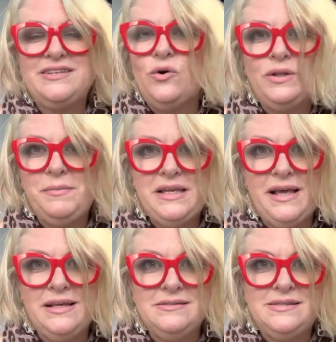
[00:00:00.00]
totally be
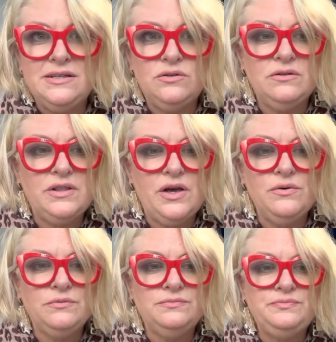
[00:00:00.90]
done still
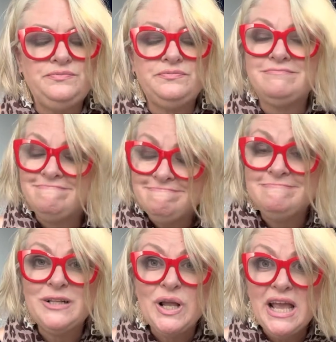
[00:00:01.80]
though
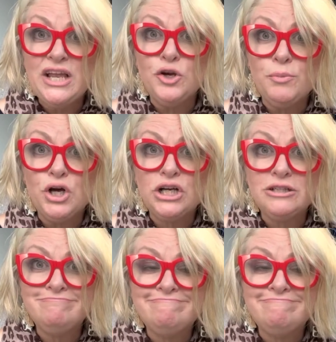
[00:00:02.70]
in your book.